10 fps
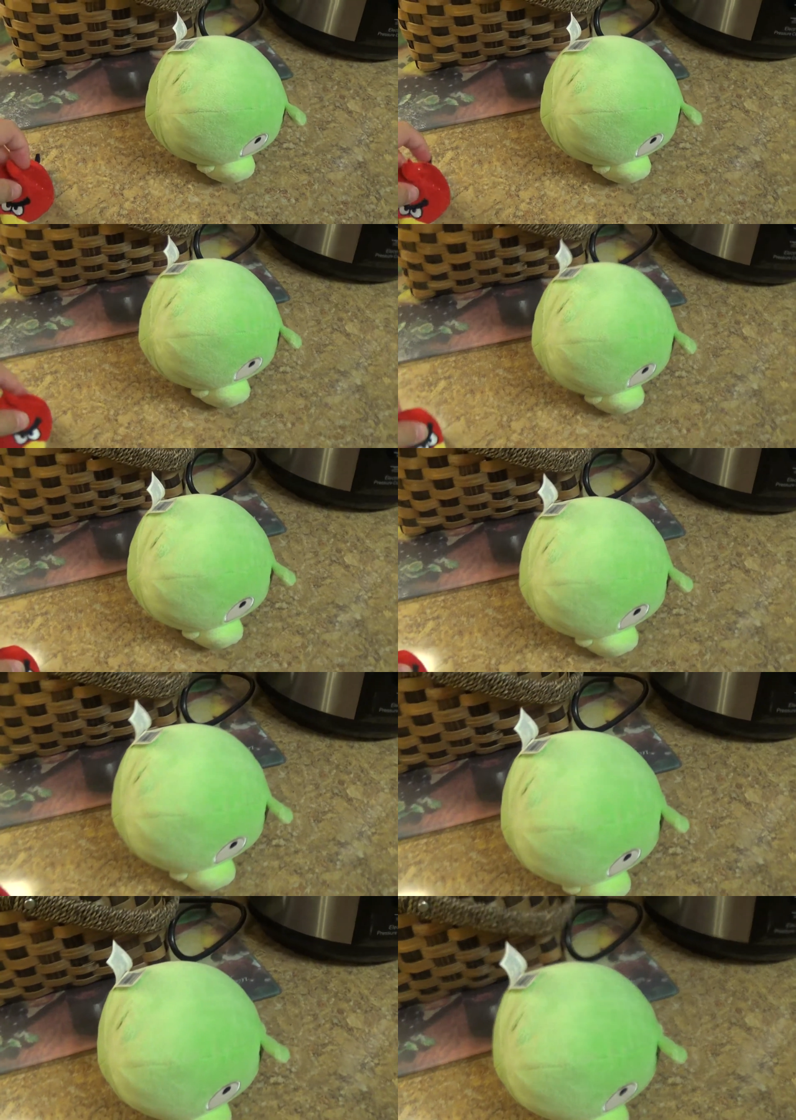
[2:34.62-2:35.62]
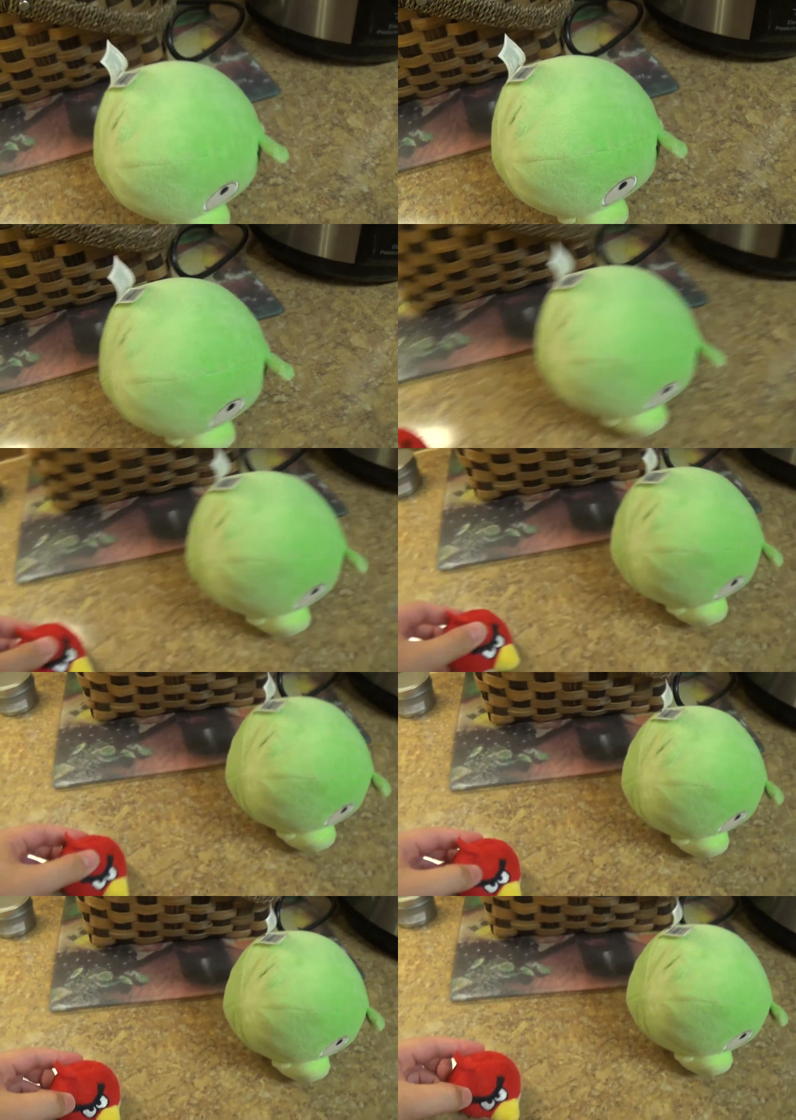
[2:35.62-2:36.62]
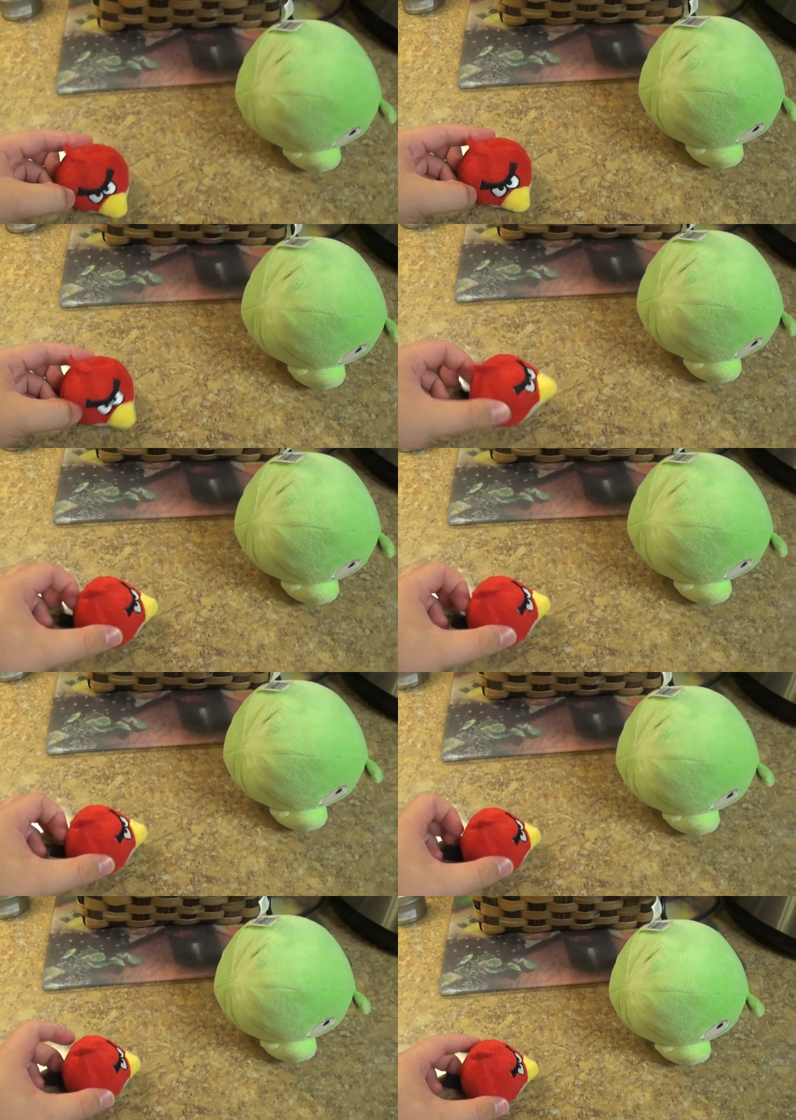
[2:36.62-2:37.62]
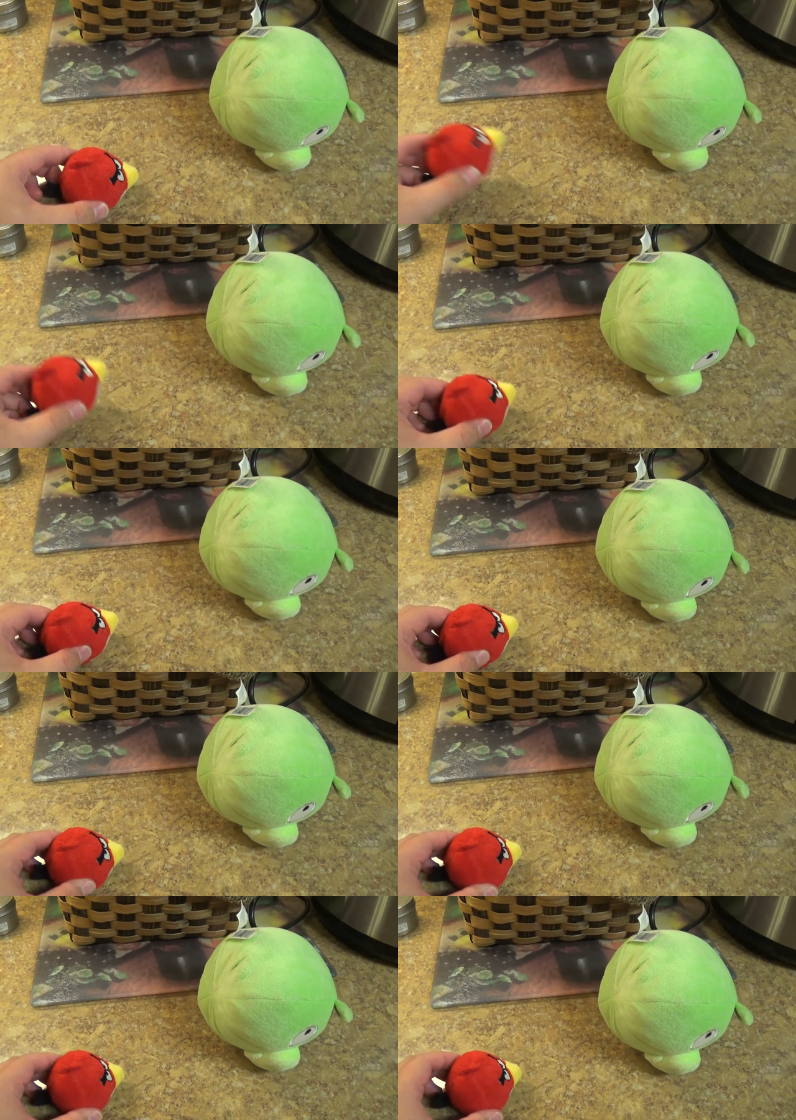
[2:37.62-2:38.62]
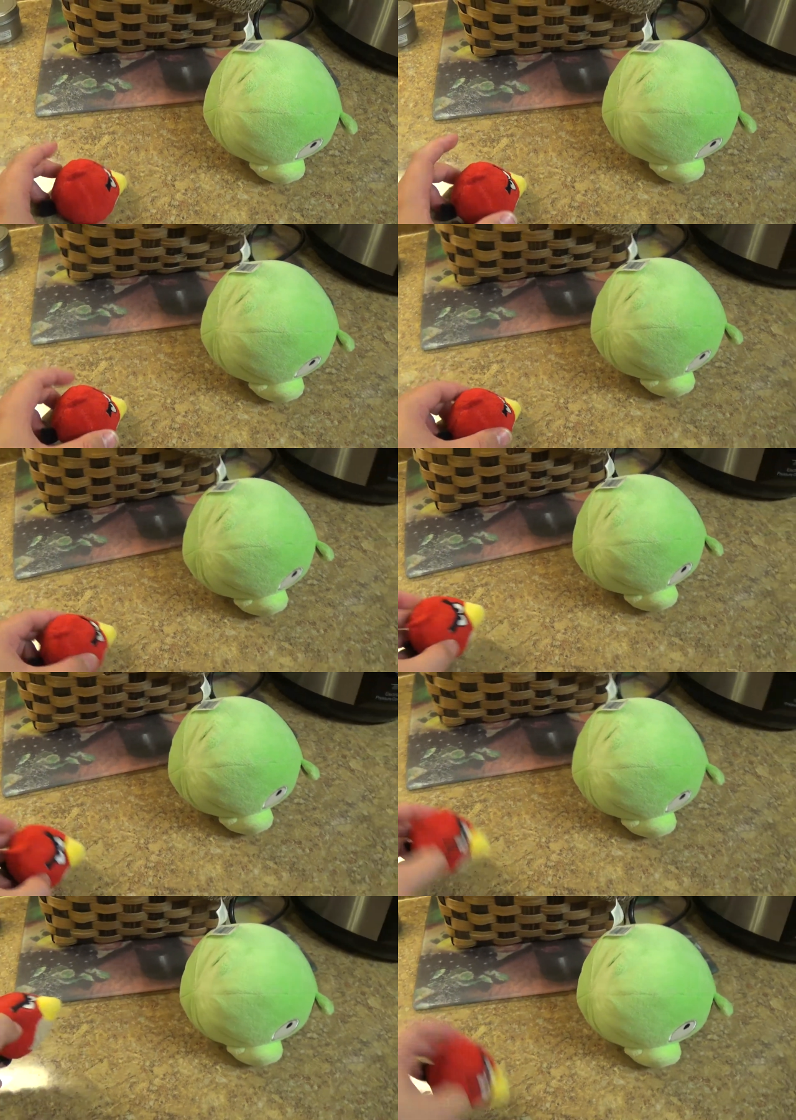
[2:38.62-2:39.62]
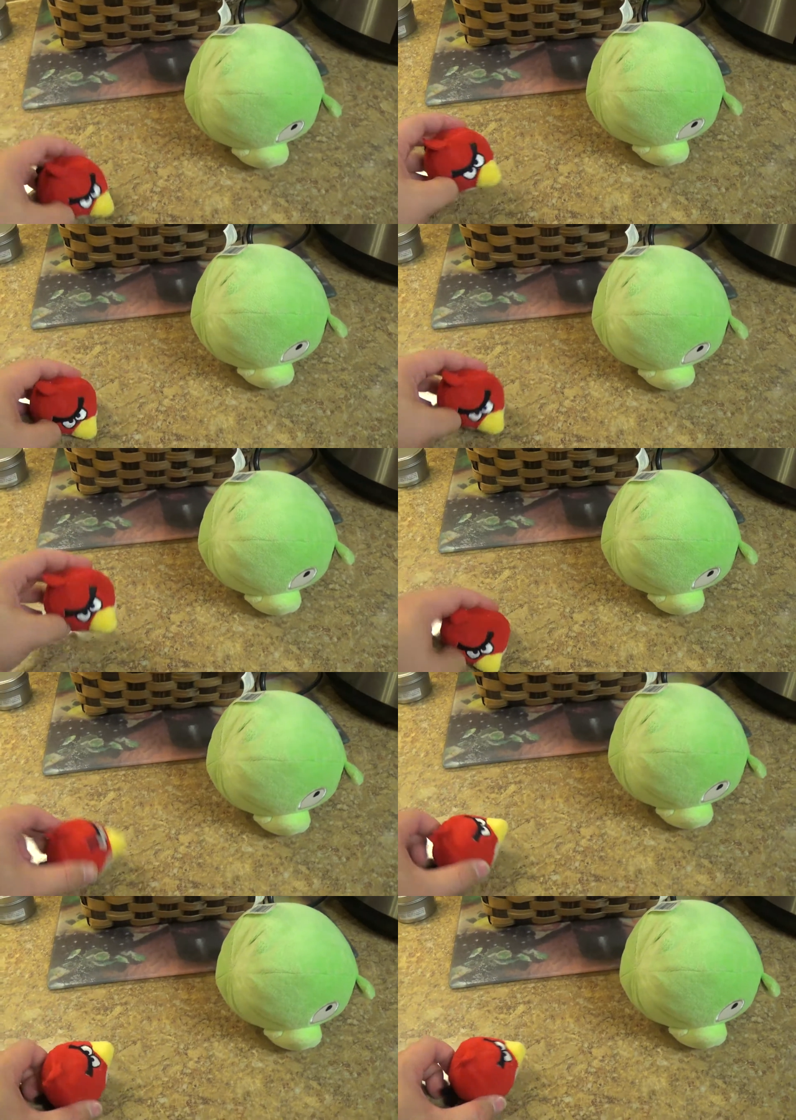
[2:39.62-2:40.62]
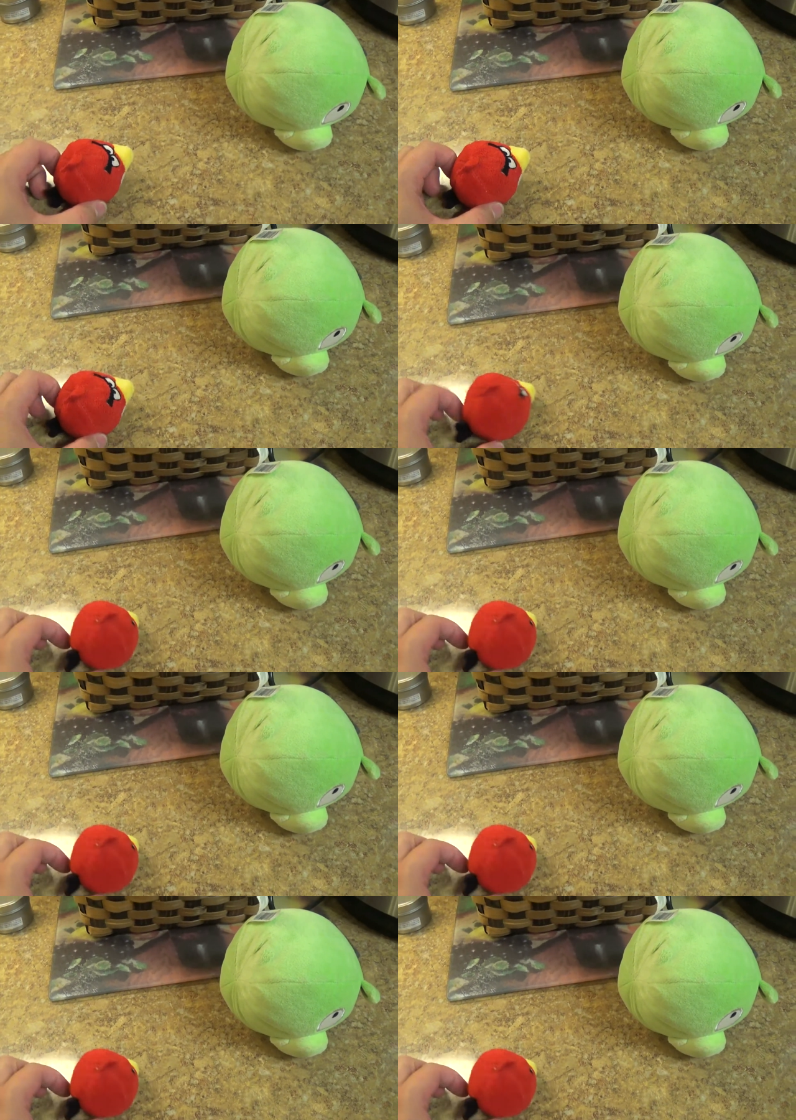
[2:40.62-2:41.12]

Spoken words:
No face is visible, so there are no lips to read.